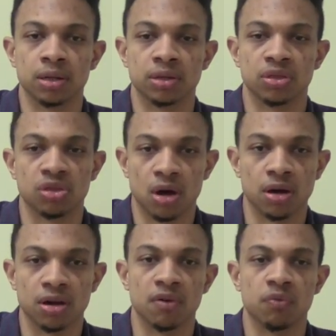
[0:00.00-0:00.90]
thought
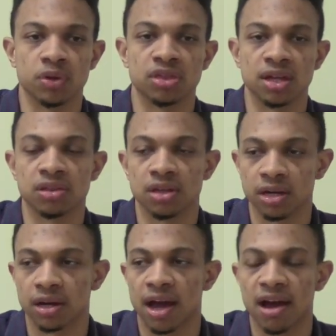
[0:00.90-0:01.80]
of what they think
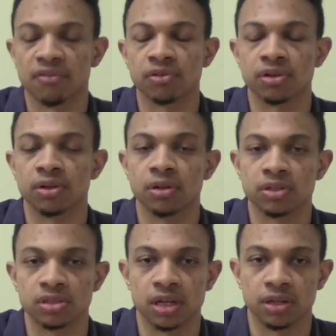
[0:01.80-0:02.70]
Africa looks
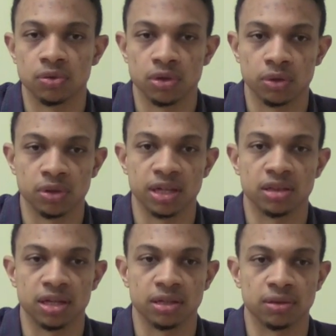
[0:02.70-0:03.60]
like. You know, they
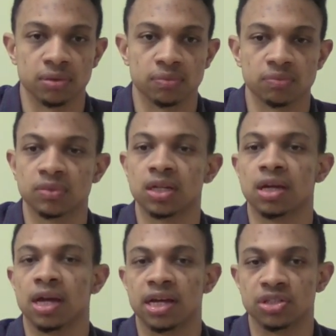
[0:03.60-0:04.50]
think
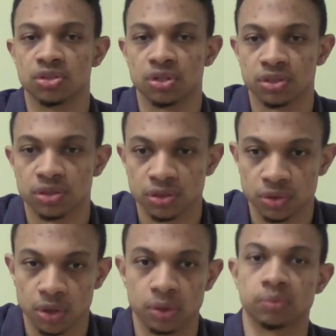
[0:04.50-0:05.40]
it's just, you
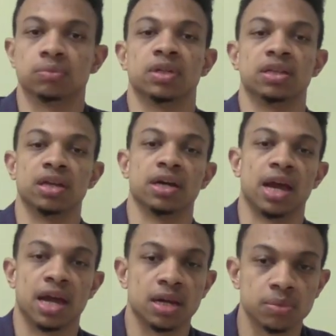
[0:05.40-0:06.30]
know, they think
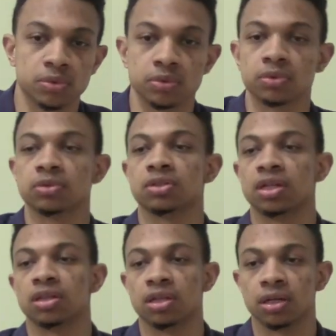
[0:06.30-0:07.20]
animals,
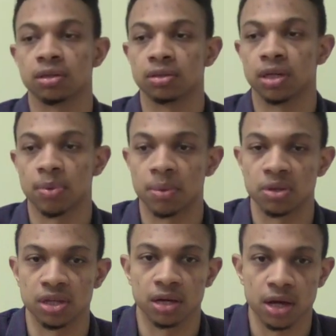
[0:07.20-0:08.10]
they probably
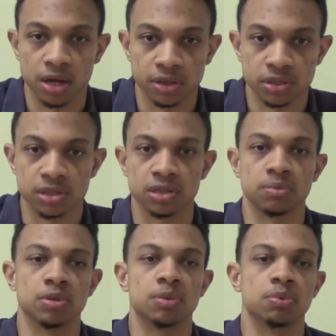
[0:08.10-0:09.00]
think huts and
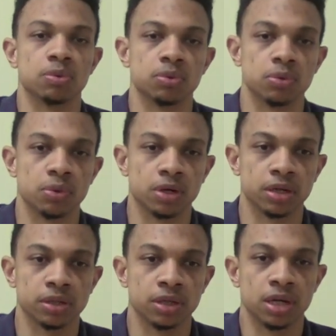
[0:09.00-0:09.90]
people who are,
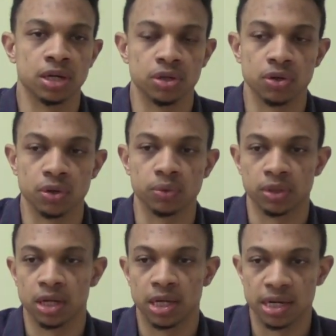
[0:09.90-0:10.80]
you know,
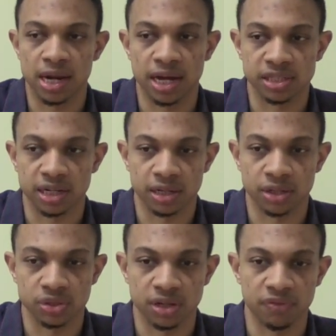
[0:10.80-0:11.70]
not
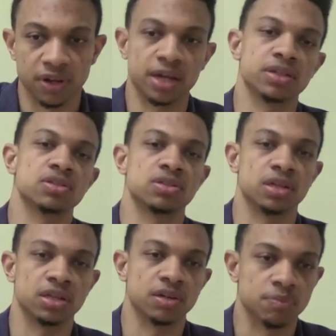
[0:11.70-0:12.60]
technologically advanced. They
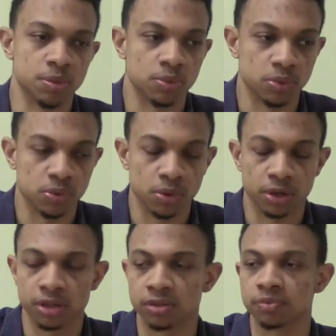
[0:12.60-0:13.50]
think of people who are,